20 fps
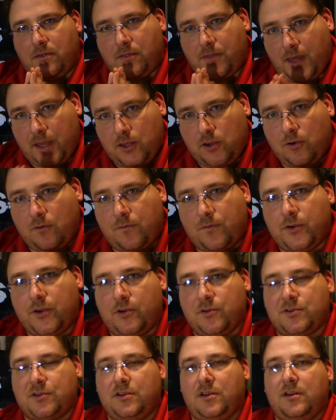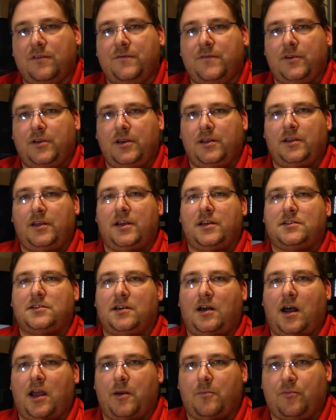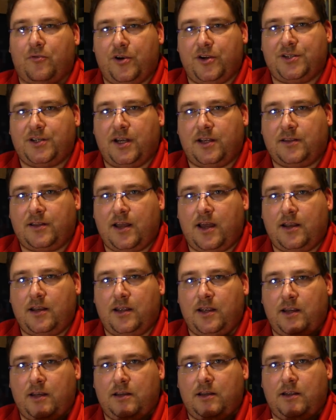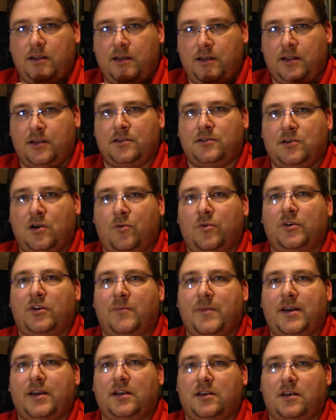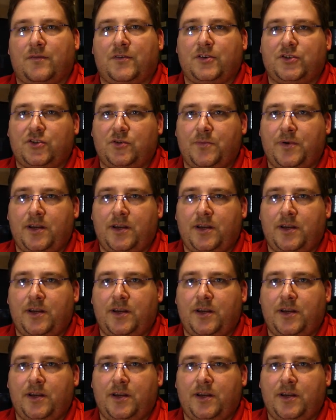Thank you for using the affiliate links. I appreciate that. It is going to make a difference to